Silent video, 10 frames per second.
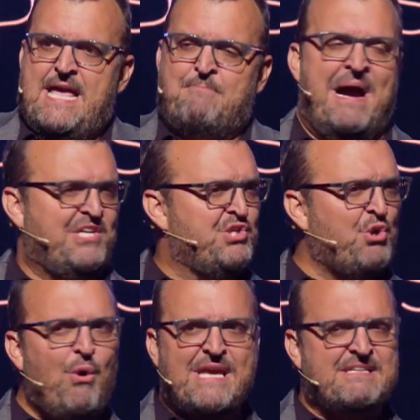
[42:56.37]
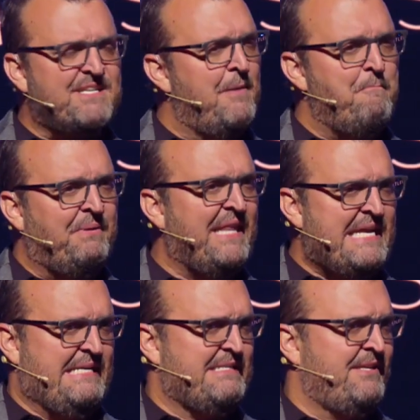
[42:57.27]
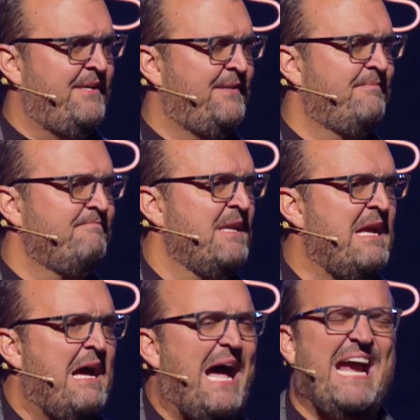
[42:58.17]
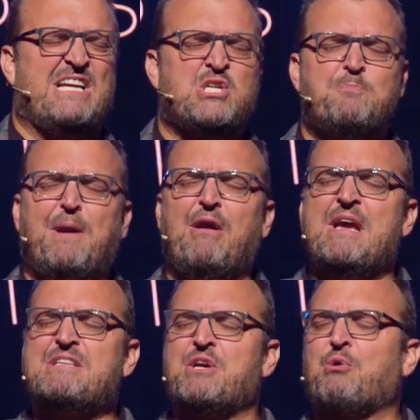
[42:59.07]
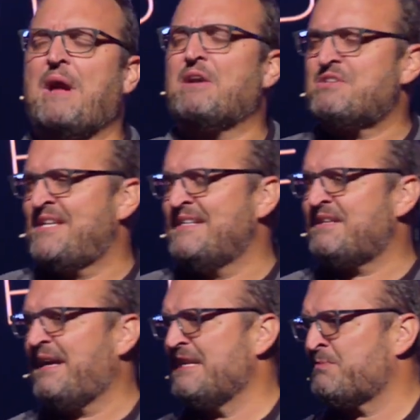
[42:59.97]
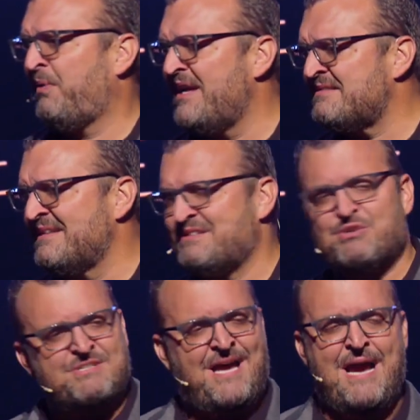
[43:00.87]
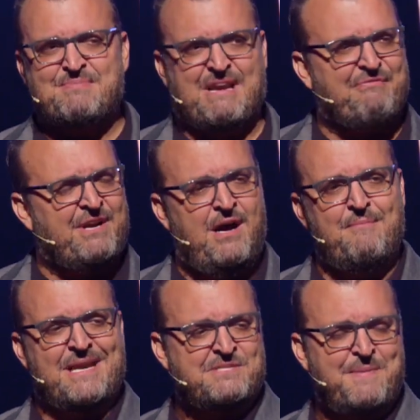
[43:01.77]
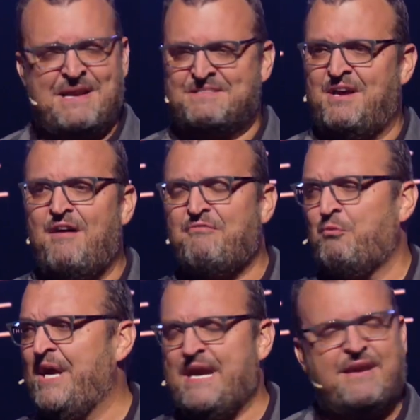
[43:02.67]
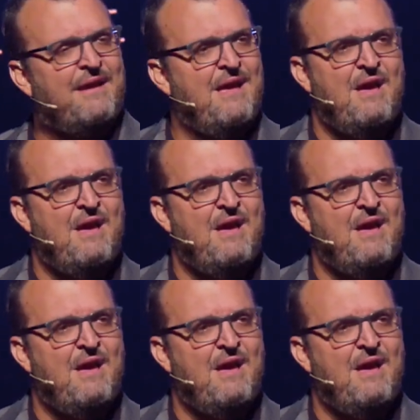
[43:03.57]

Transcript: And my joy is complete I experience a greater sense of God's presence. There's times that I've come and it's been a tough week,